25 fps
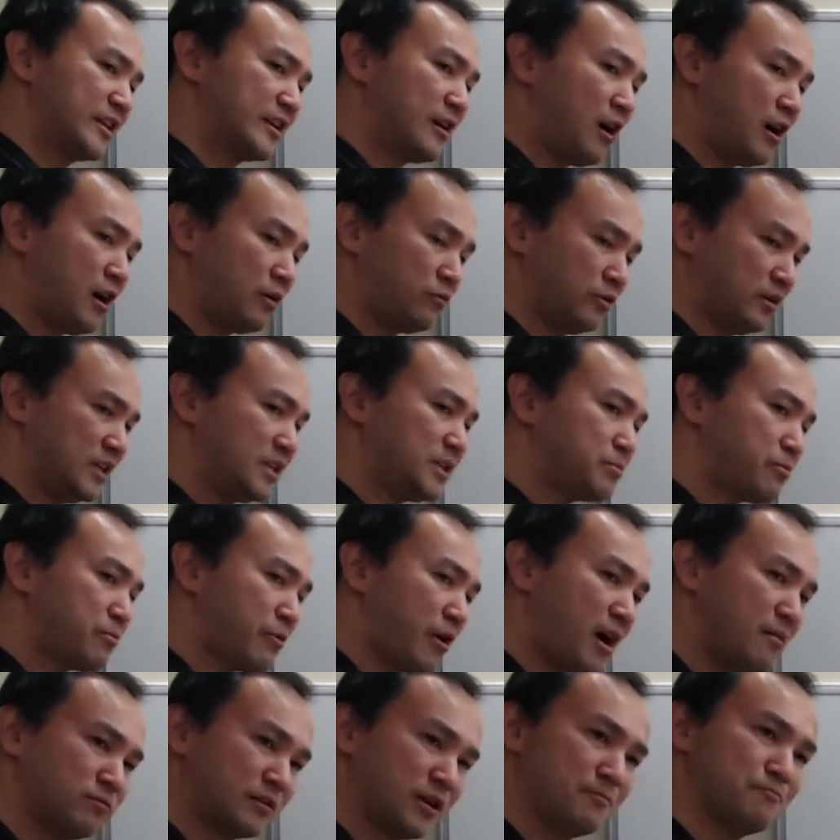on with this
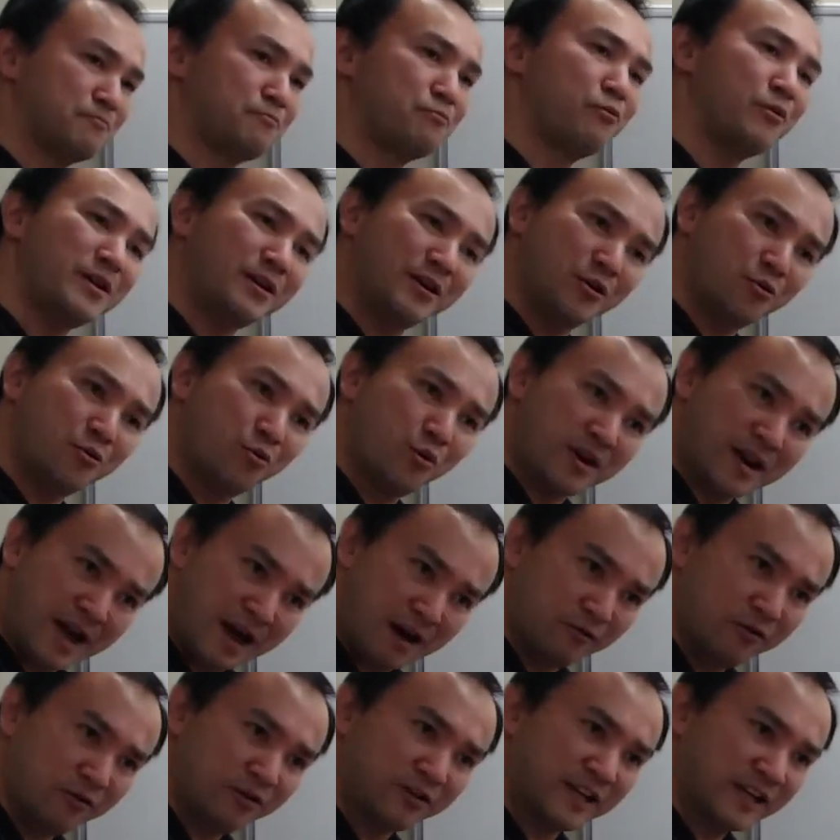problem completely
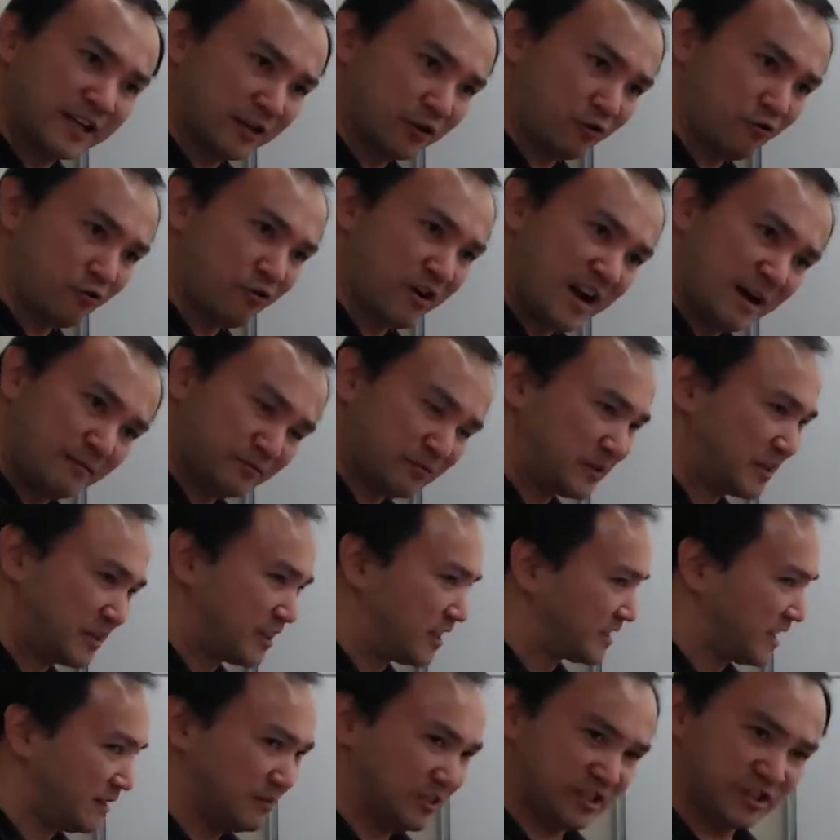without looking at the graphs,
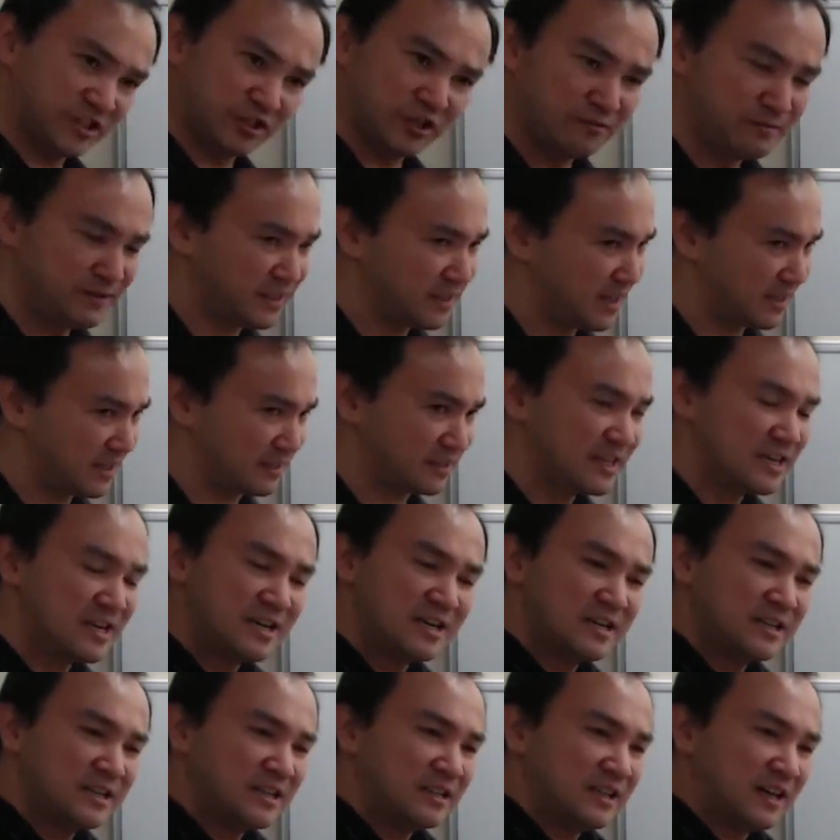because I'm assuming that,
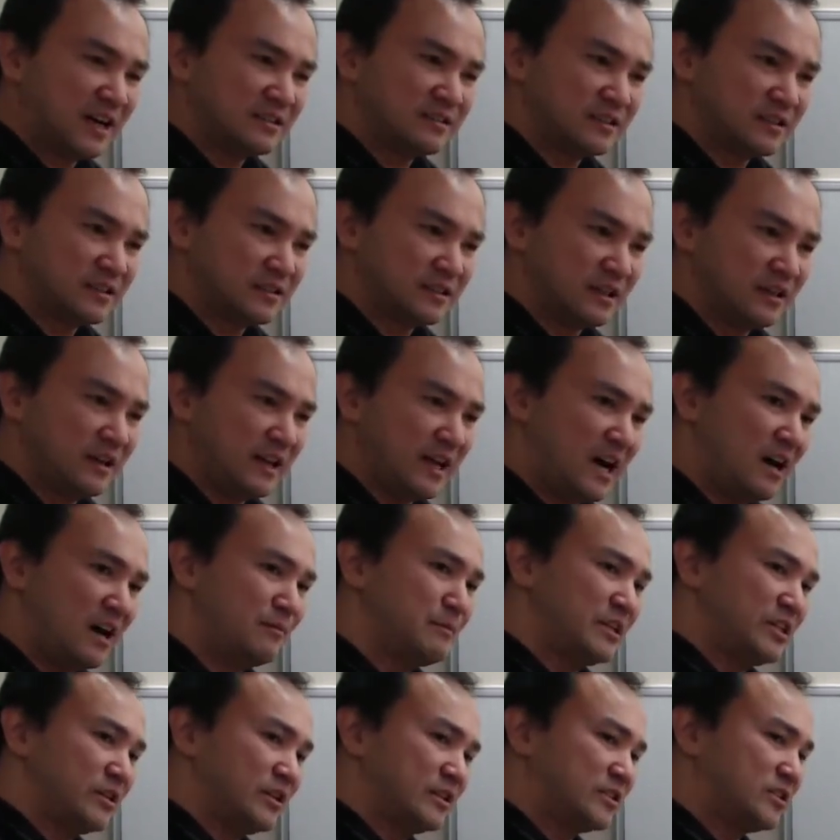allow
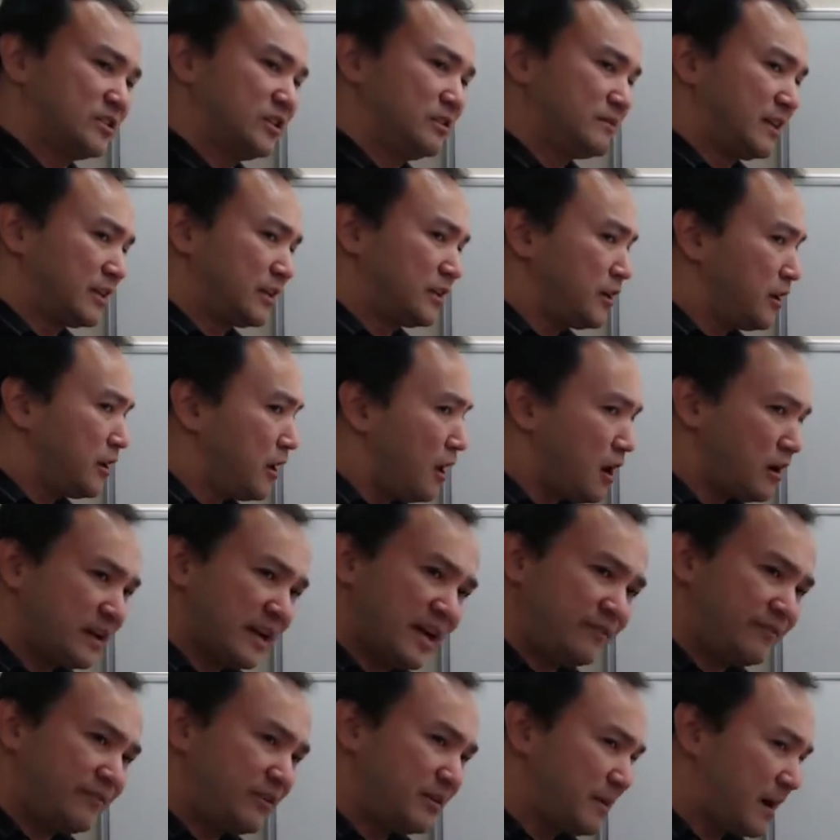me to assume that not
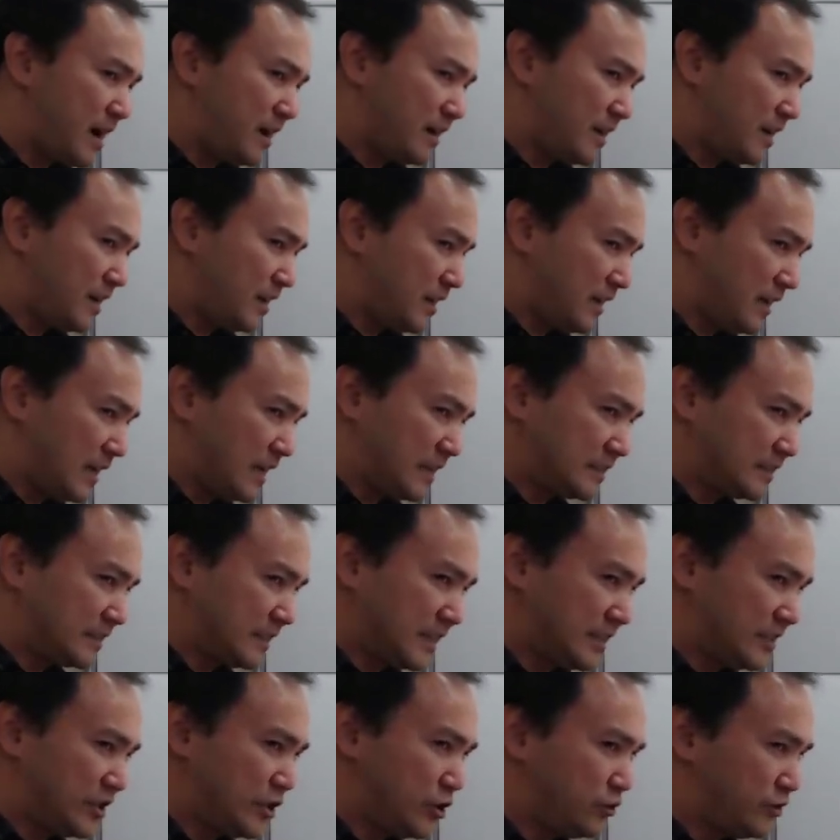everybody
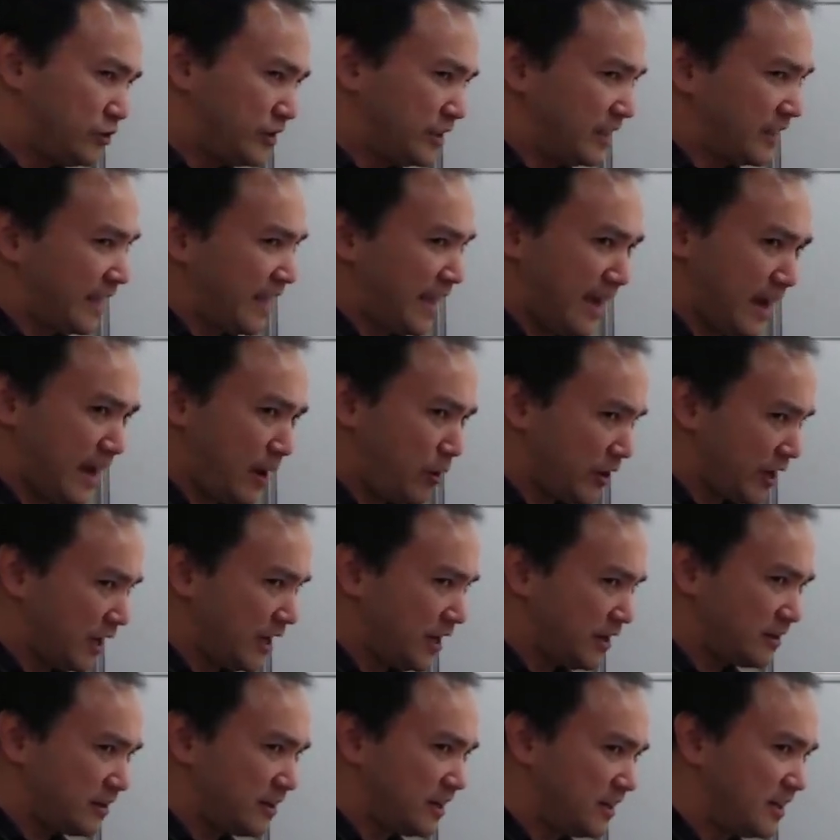is using a
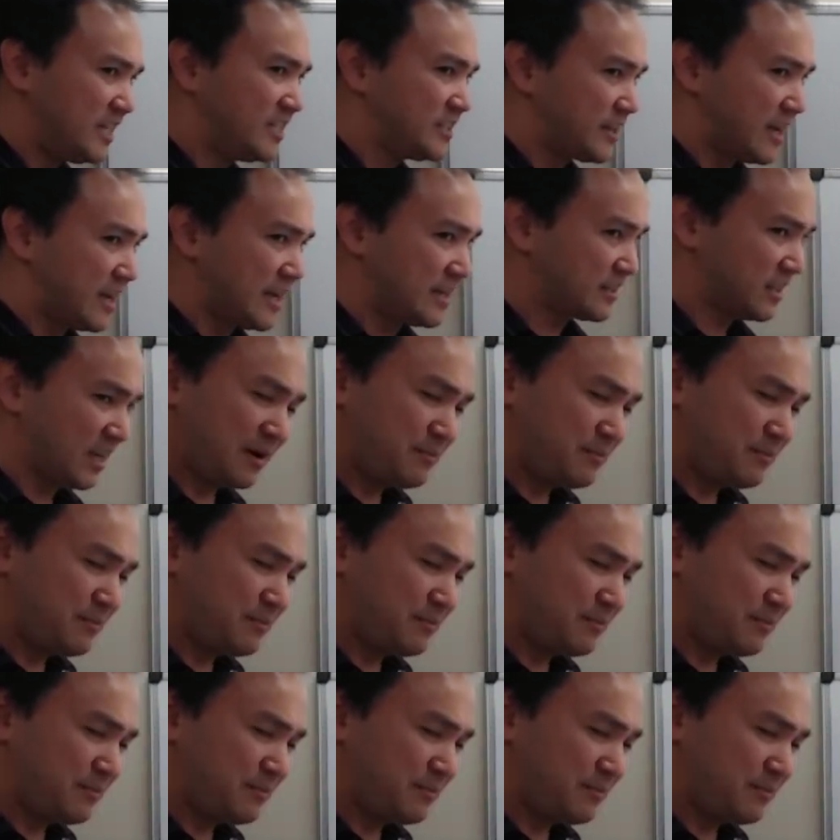calculator in these days.